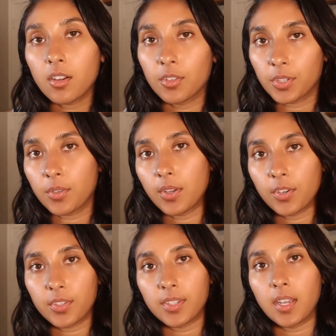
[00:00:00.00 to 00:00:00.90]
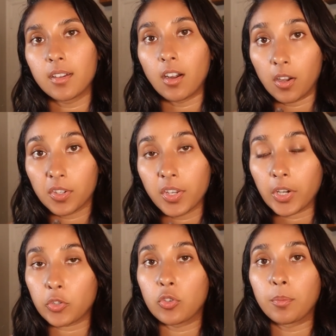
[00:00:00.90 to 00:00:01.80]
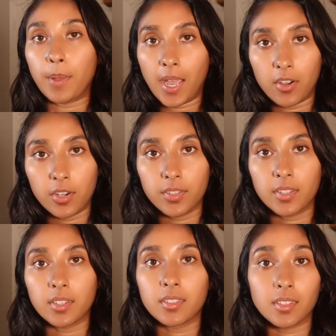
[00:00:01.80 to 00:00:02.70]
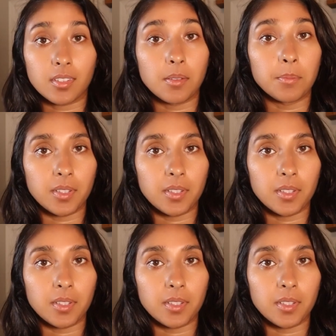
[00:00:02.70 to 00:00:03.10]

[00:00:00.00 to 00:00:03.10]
can also understand architectural patterns and system